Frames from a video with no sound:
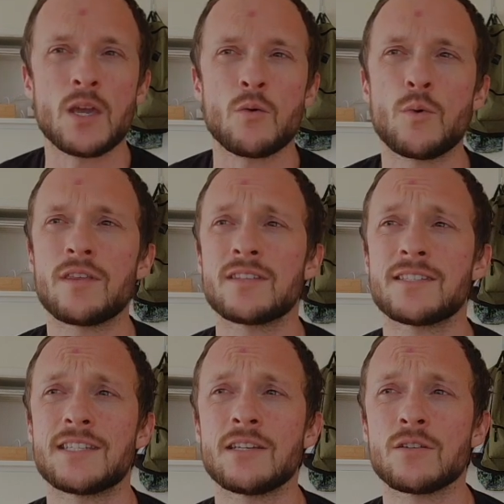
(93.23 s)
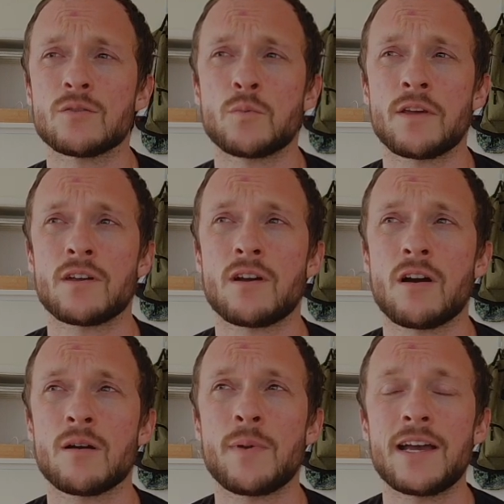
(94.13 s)
with steels where the
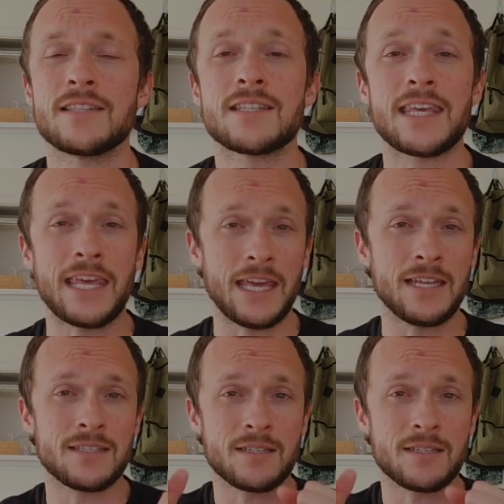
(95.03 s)
carbides can